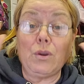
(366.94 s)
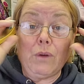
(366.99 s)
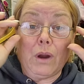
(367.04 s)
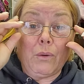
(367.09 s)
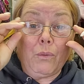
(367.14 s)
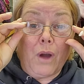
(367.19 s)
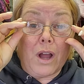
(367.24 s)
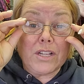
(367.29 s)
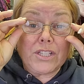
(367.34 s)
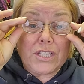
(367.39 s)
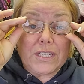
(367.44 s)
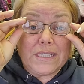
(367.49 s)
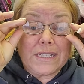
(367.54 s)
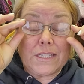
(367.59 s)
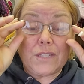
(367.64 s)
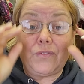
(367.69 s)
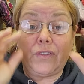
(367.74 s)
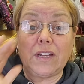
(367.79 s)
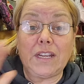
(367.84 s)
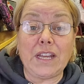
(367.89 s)
you are watching
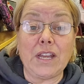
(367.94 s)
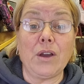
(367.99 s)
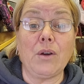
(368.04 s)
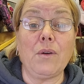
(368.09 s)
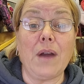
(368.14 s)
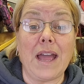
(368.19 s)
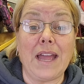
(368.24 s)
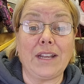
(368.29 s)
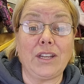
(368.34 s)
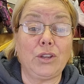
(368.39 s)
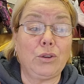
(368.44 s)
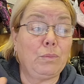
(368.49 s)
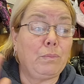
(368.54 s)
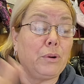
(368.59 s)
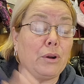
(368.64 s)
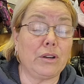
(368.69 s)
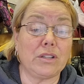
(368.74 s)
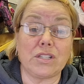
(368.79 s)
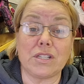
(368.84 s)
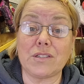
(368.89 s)
this video and you
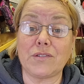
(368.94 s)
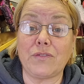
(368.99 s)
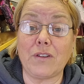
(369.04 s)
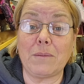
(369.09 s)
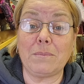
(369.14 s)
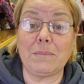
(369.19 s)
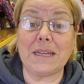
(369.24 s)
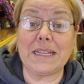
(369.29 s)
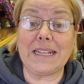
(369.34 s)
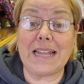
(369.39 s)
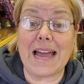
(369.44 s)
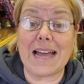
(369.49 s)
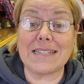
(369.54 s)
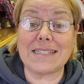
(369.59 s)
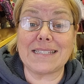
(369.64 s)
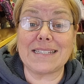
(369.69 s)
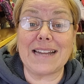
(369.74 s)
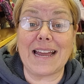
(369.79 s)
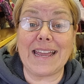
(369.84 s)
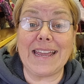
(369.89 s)
purchased from me
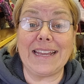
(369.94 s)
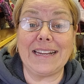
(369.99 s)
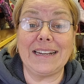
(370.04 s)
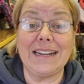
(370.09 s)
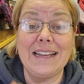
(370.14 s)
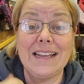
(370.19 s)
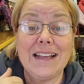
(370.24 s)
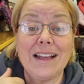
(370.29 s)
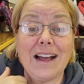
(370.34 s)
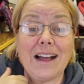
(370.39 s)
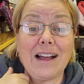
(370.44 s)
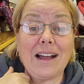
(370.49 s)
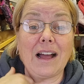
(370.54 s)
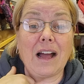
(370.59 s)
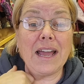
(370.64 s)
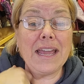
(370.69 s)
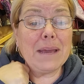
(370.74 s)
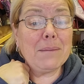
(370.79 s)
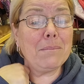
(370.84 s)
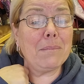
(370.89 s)
last night,
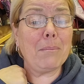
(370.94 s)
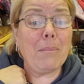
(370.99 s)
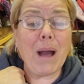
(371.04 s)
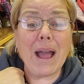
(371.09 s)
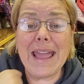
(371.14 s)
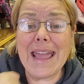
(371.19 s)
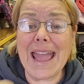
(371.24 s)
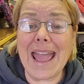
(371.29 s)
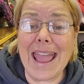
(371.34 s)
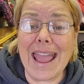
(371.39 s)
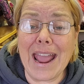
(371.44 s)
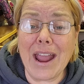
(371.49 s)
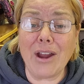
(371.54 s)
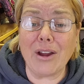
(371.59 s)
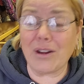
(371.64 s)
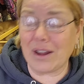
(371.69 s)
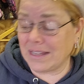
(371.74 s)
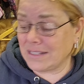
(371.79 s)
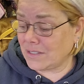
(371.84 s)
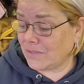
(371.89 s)
my
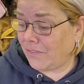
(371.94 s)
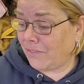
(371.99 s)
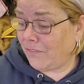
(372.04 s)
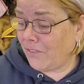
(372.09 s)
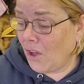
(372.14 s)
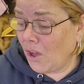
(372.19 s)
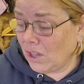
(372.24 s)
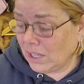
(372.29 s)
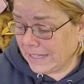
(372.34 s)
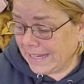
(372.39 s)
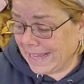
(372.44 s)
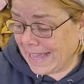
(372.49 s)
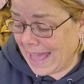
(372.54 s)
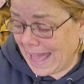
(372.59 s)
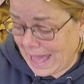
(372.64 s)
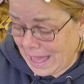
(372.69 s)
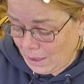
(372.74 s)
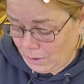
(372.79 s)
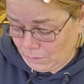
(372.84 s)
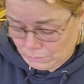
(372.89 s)
hair is falling
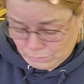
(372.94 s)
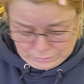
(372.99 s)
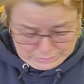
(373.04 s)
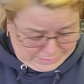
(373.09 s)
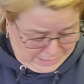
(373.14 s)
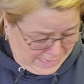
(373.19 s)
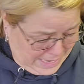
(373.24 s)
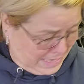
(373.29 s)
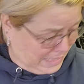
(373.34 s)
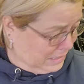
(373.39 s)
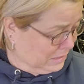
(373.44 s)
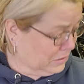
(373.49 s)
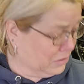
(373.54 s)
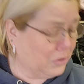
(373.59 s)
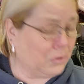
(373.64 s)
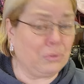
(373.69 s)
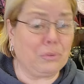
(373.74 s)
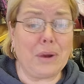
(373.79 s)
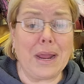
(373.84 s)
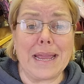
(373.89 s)
out like
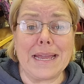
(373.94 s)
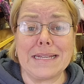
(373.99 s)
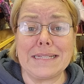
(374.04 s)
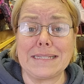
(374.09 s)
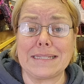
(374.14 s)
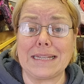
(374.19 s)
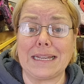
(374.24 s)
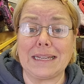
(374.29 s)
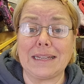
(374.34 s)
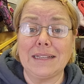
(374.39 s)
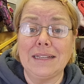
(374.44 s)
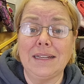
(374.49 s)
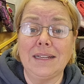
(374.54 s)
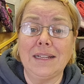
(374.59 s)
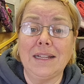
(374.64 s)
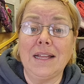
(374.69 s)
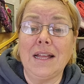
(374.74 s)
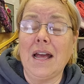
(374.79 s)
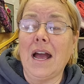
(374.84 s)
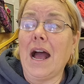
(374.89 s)
crazy.
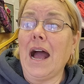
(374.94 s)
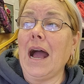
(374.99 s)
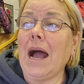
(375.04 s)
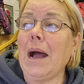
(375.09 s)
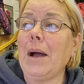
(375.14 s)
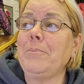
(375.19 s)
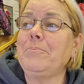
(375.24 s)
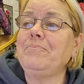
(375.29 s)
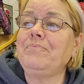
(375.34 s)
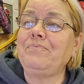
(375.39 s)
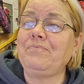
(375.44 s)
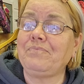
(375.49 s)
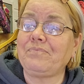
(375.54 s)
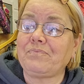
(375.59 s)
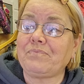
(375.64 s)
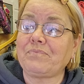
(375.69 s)
I